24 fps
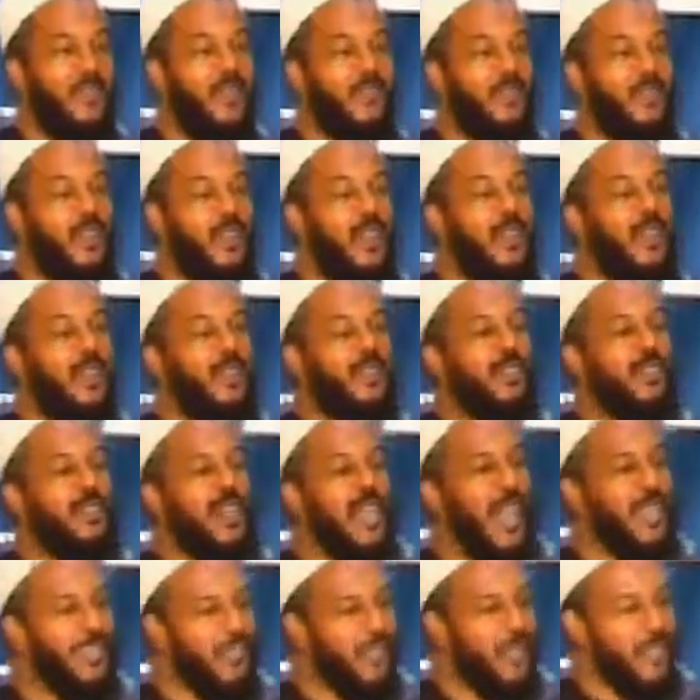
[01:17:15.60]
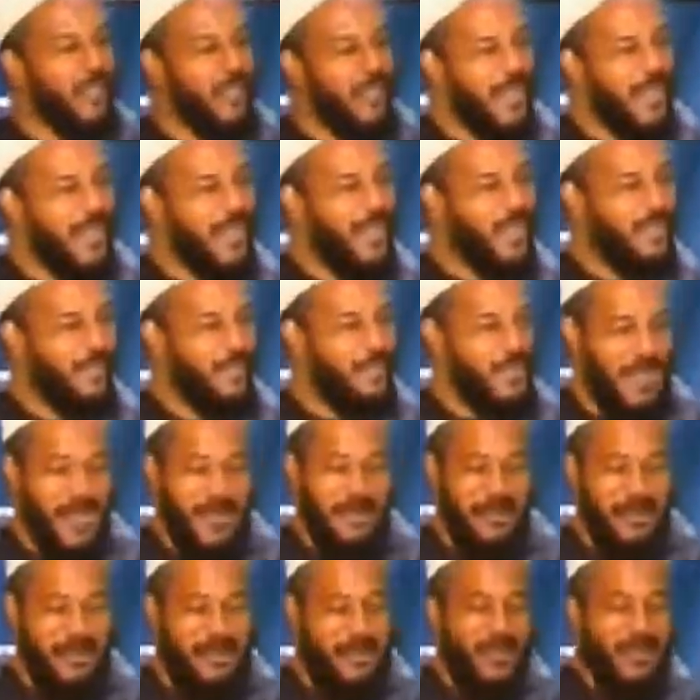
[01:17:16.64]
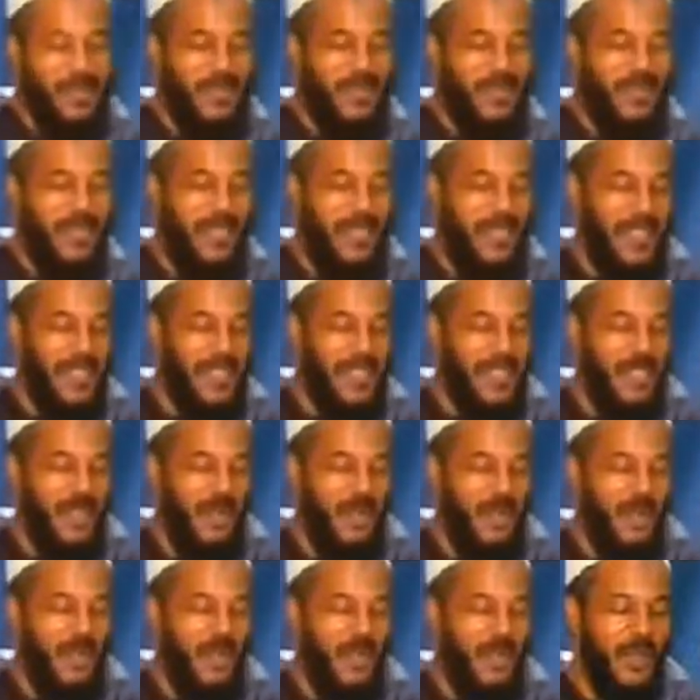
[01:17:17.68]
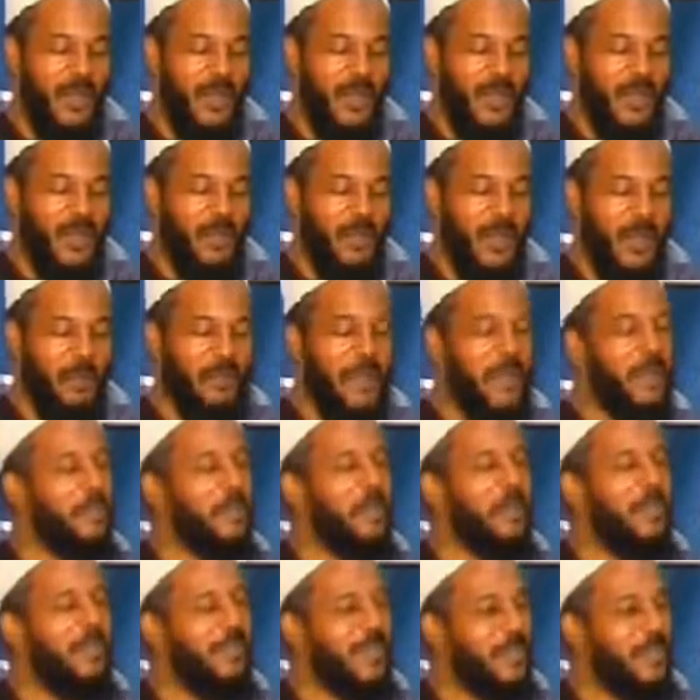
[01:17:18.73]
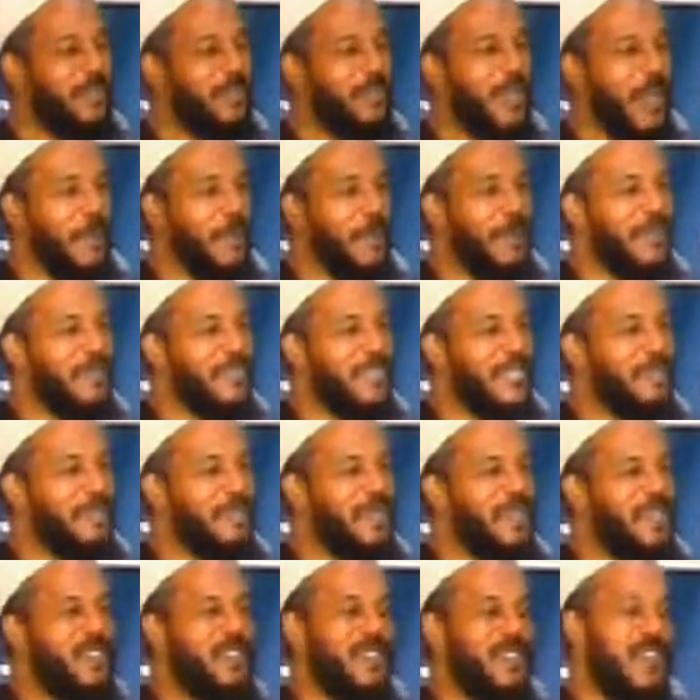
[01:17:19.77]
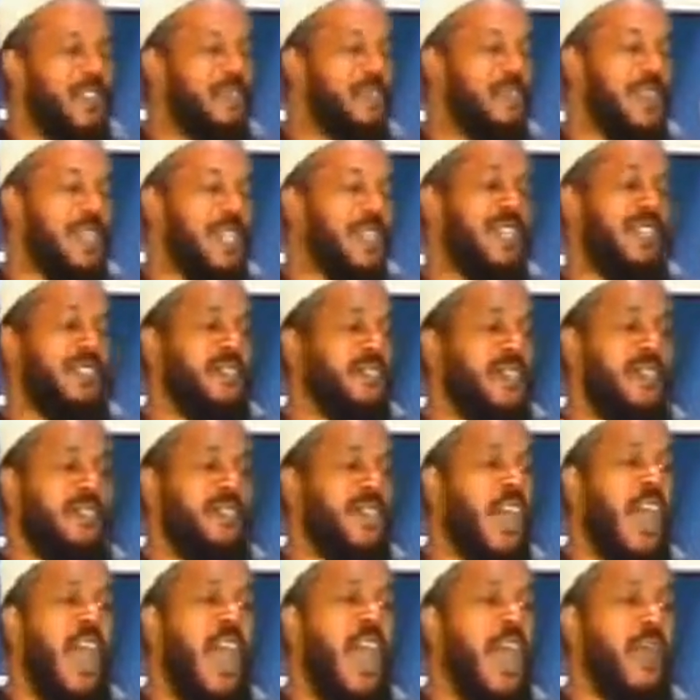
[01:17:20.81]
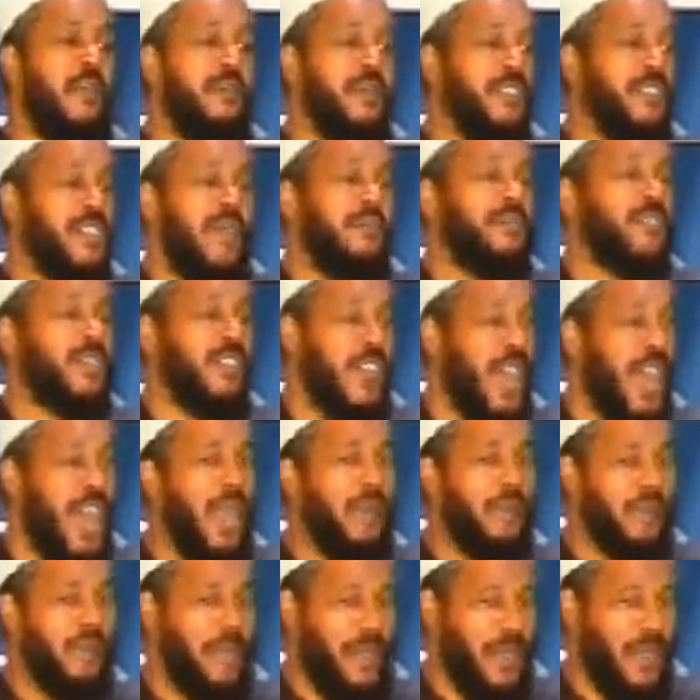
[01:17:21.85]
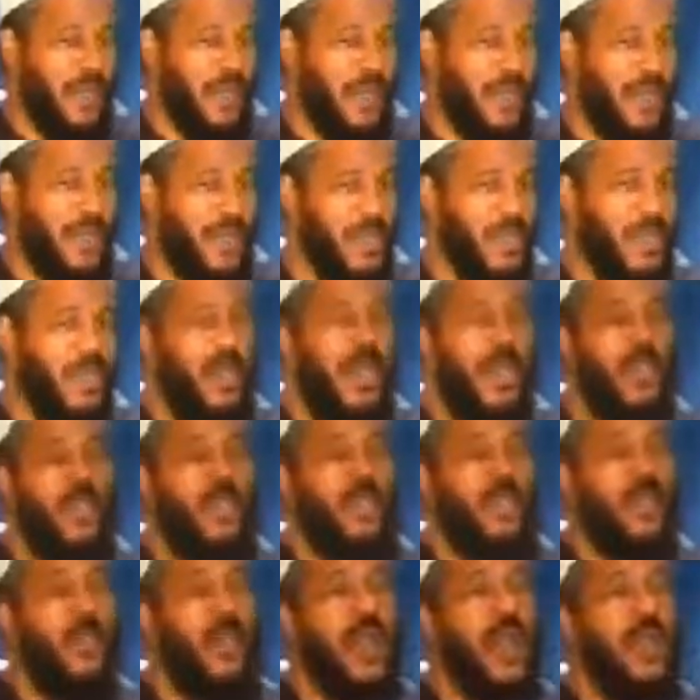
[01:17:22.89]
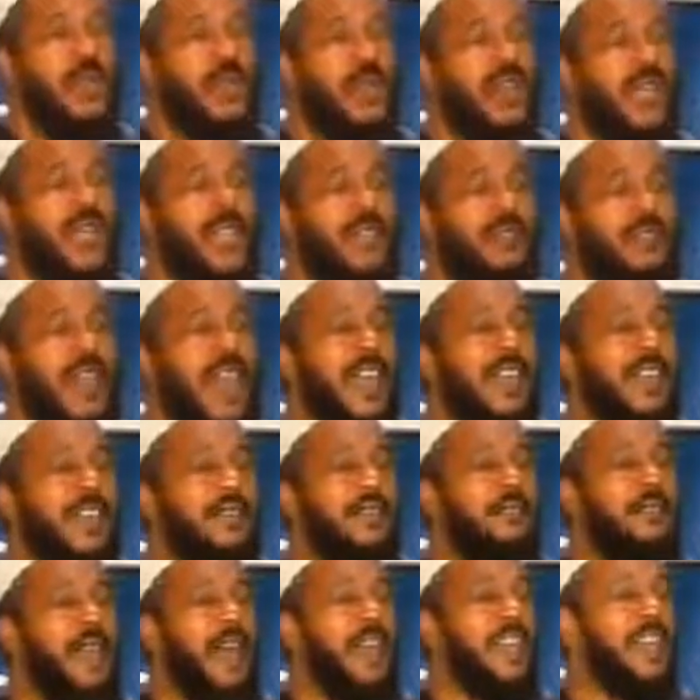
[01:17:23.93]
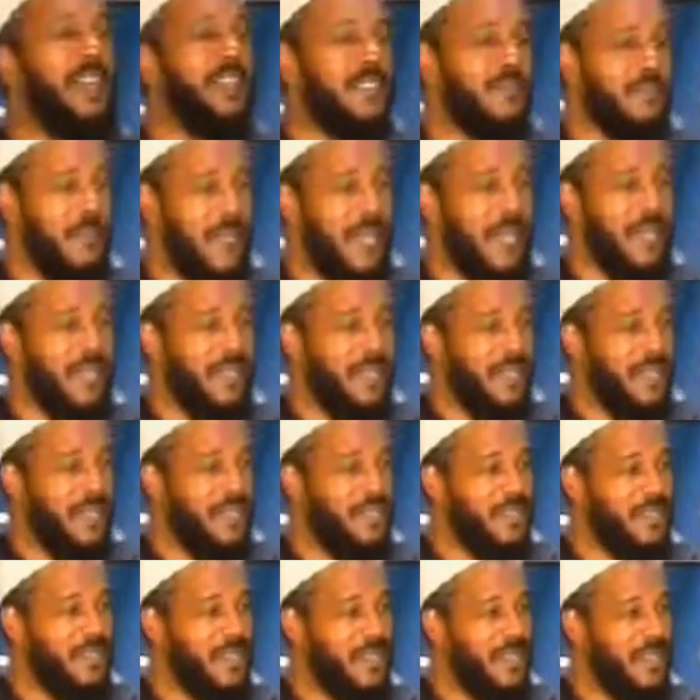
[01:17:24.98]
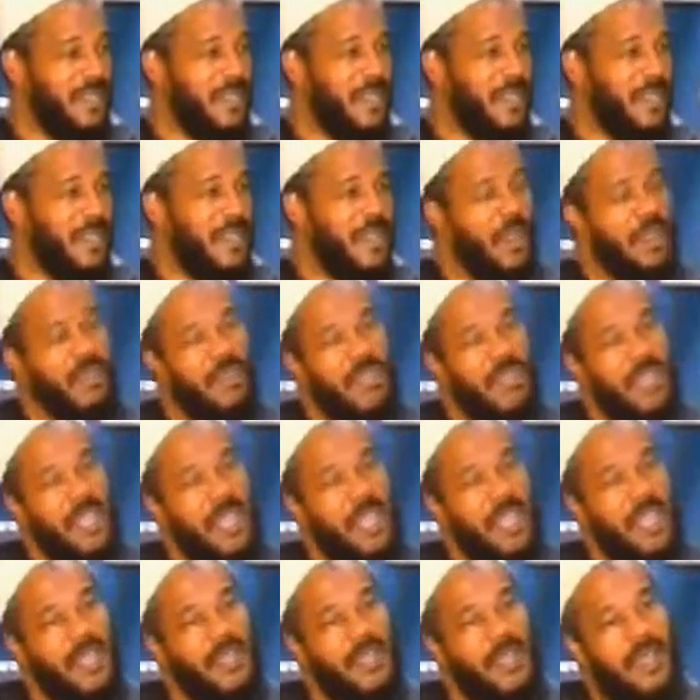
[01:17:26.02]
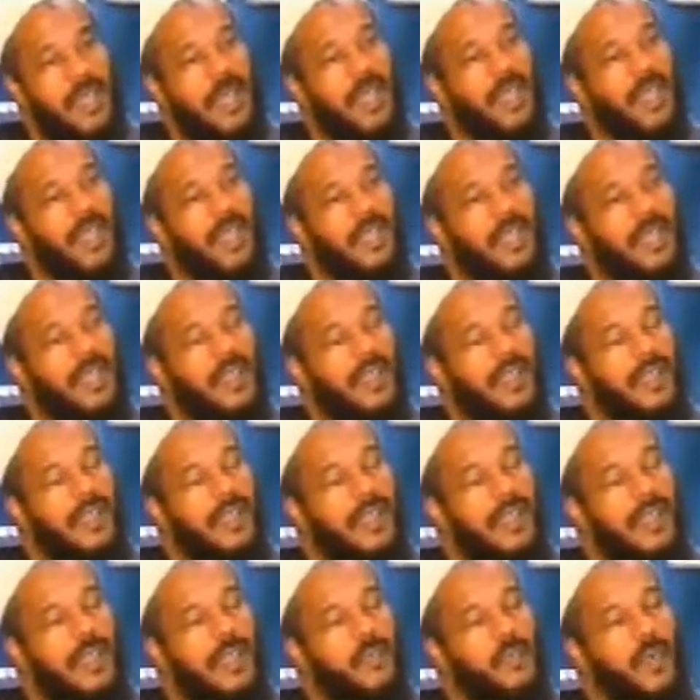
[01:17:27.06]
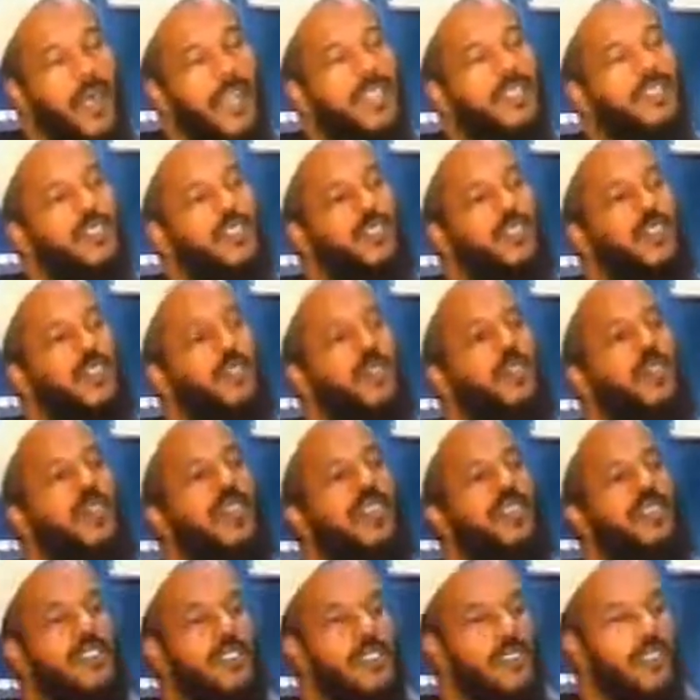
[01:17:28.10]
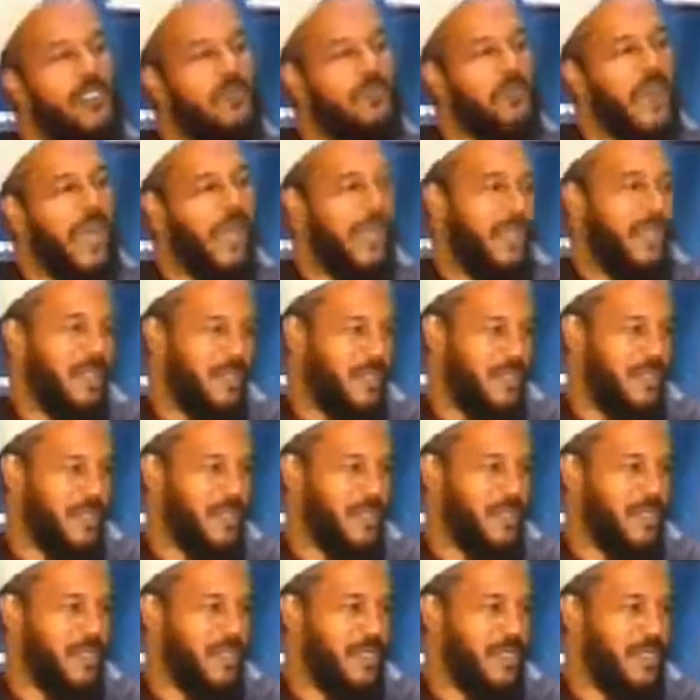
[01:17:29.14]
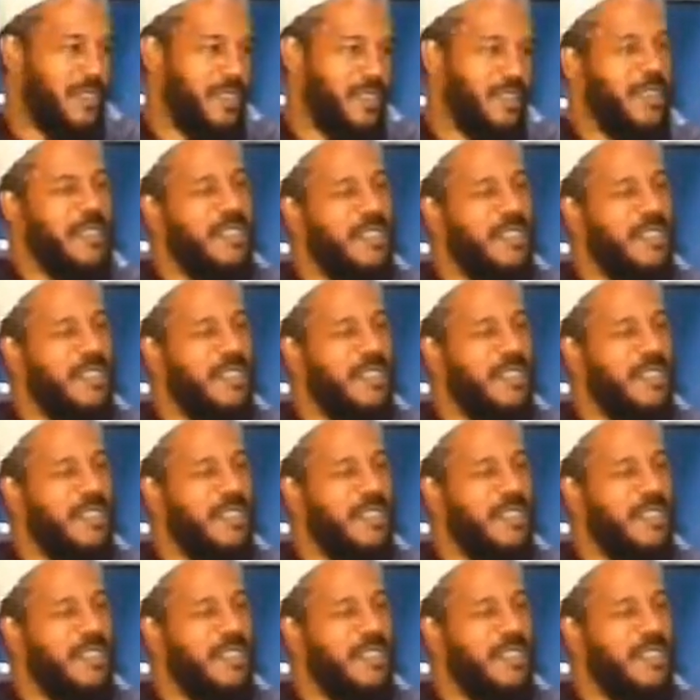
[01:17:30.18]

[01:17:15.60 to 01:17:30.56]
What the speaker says: Now, if we go to the other extreme, you know, where people, the topless and the miniskirt, we say there's harm, there's obvious harm there, you know. So where are we going to find the modest means? Okay, what do you consider modest?